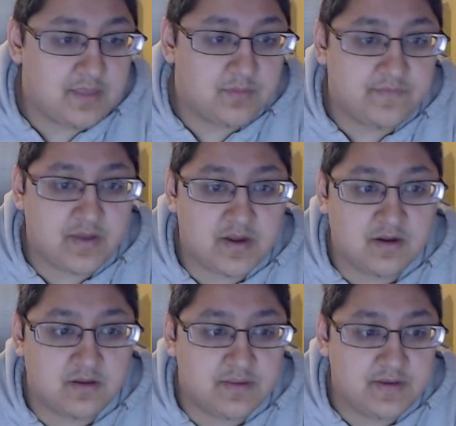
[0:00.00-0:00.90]
now that we've got it
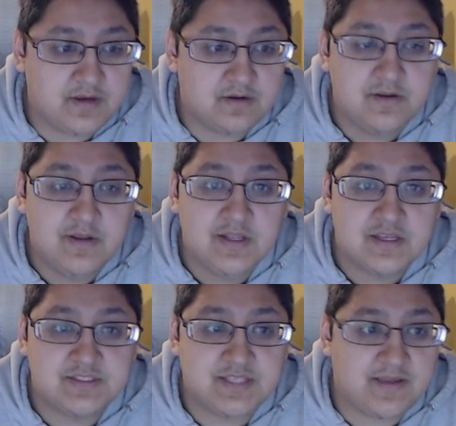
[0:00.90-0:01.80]
all in here,
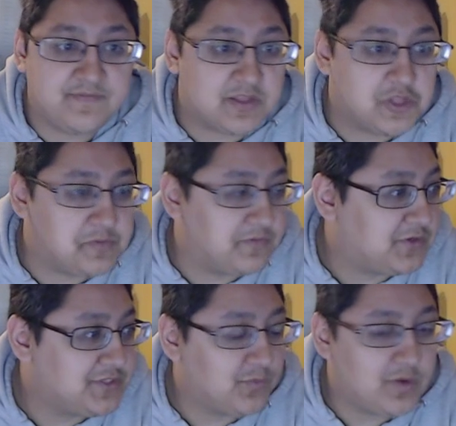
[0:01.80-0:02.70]
see I have the global
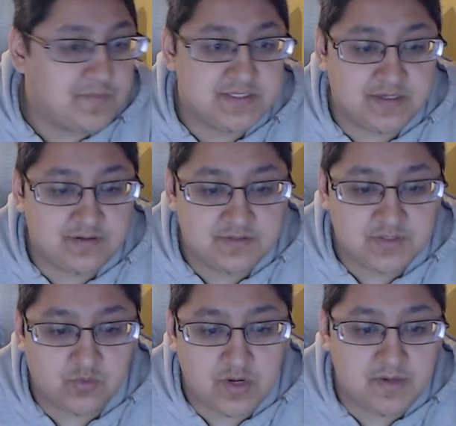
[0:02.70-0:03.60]
version of One Piece here.
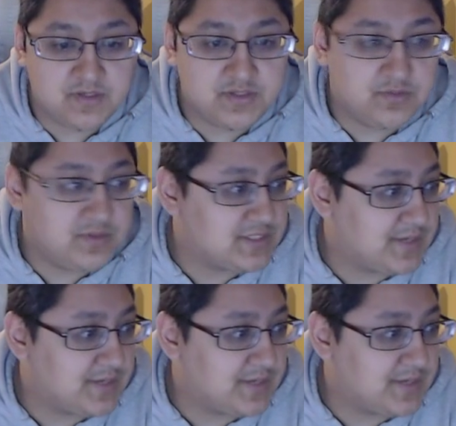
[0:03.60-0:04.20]
So what I'm gonna do is